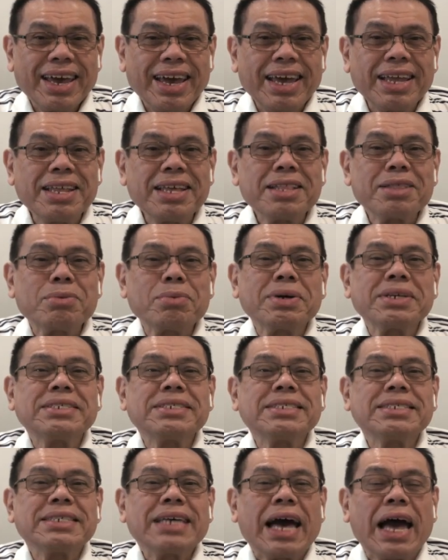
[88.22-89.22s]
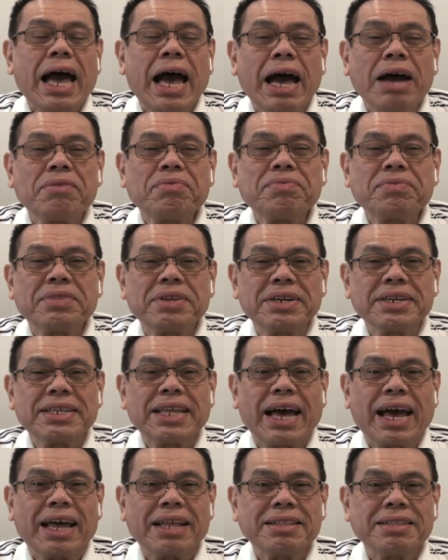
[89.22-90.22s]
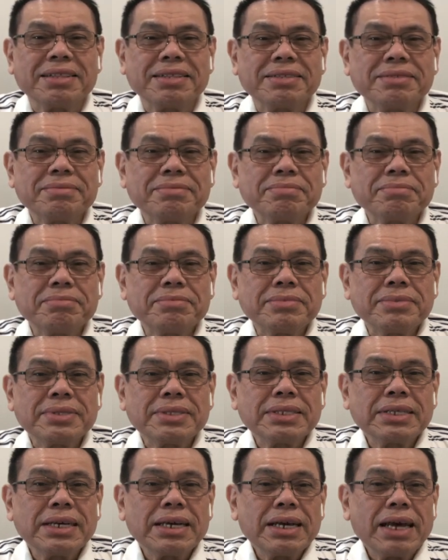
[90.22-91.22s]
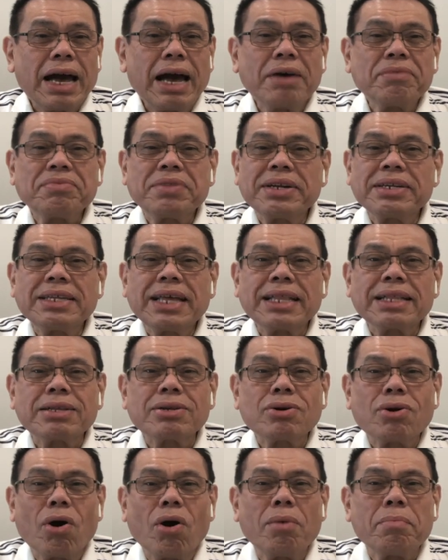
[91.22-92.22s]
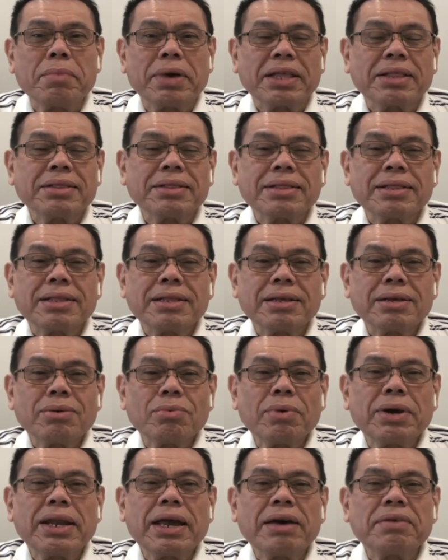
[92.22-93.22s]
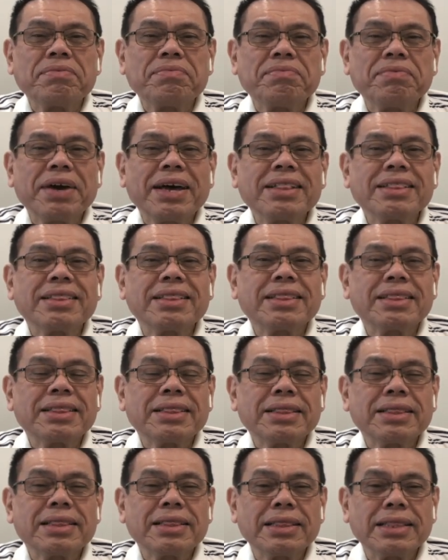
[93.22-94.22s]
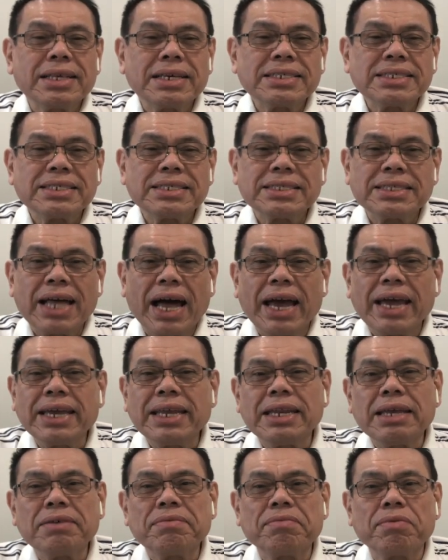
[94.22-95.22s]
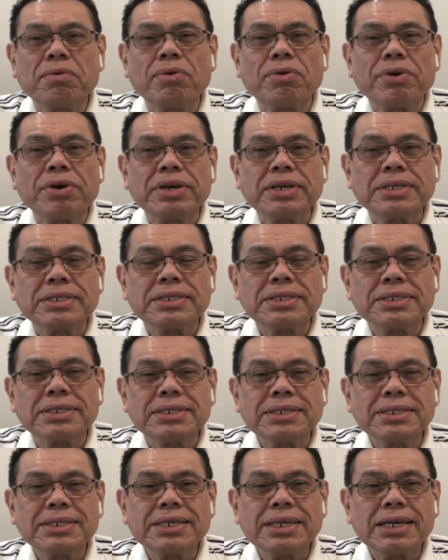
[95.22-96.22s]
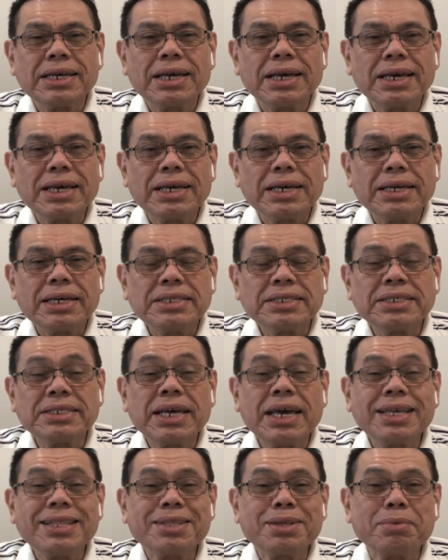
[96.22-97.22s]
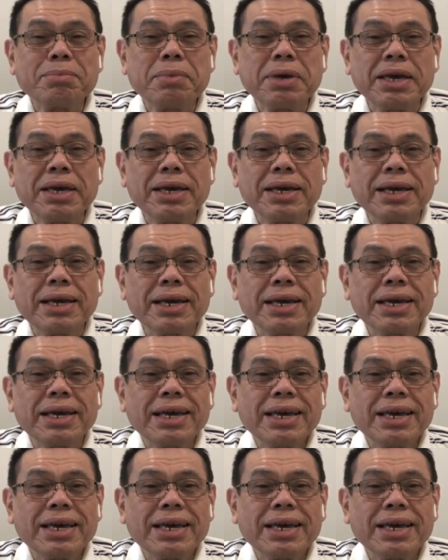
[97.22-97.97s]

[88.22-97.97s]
And it was after that, after that comment, when I felt this tiny voice say to me,